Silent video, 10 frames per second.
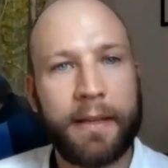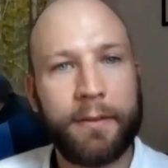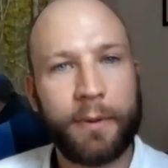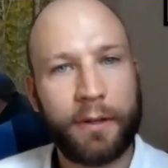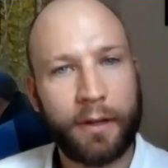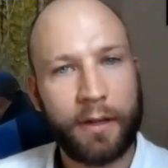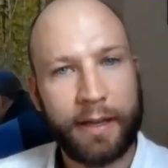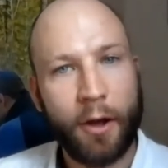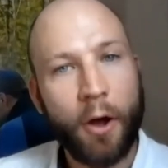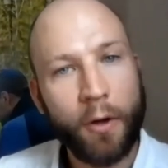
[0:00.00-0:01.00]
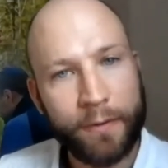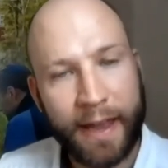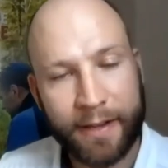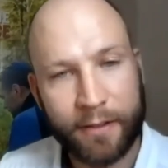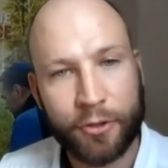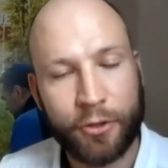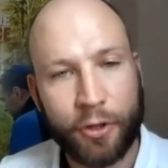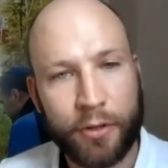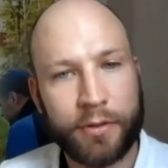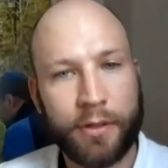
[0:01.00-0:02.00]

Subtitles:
then if we look at the off-end shot,